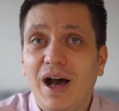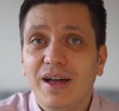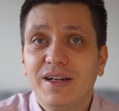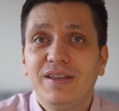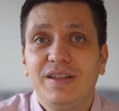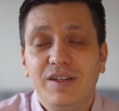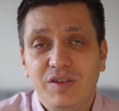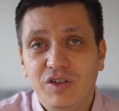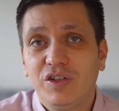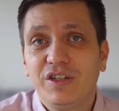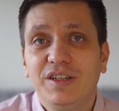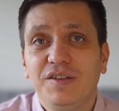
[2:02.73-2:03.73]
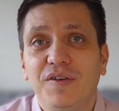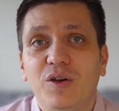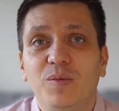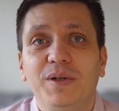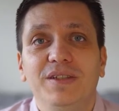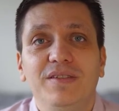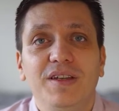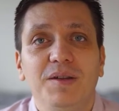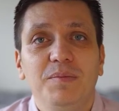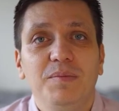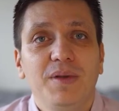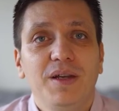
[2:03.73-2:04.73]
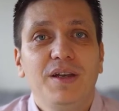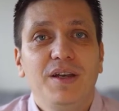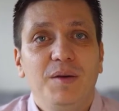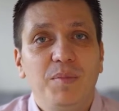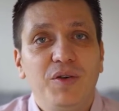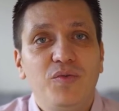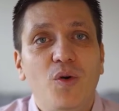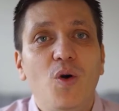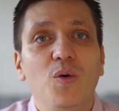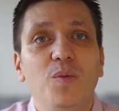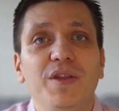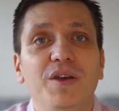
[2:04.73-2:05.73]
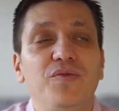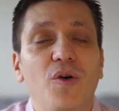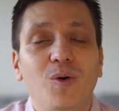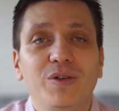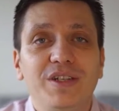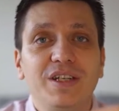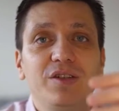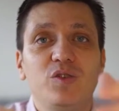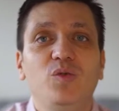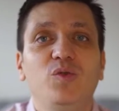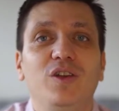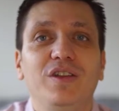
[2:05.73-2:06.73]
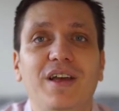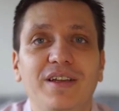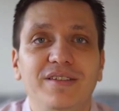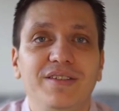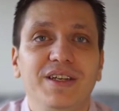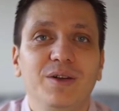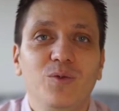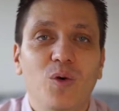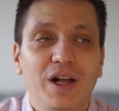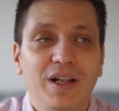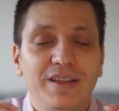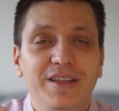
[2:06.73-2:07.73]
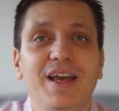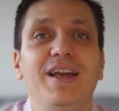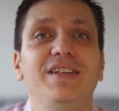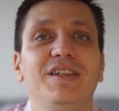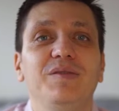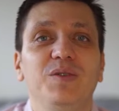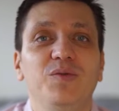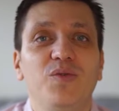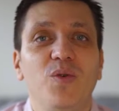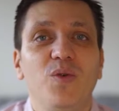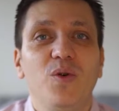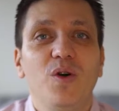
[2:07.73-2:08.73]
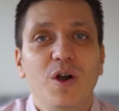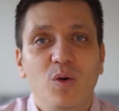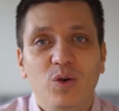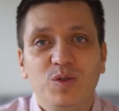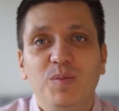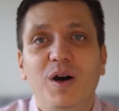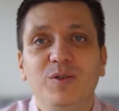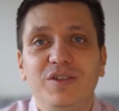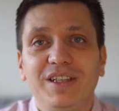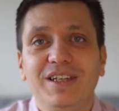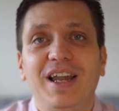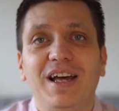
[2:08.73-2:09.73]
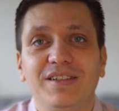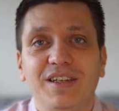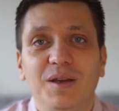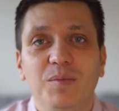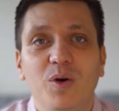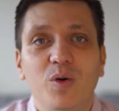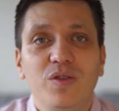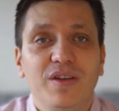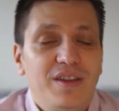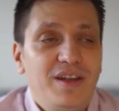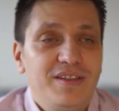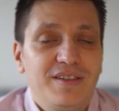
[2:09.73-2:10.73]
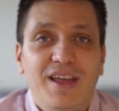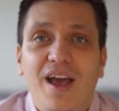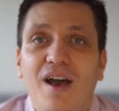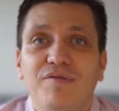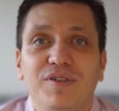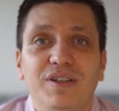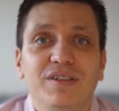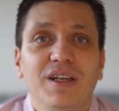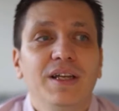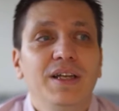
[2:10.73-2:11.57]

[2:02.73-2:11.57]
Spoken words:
R&D research and development team performed the focusing software testing while the A7IV was mounted in landscape mode, and thus they haven't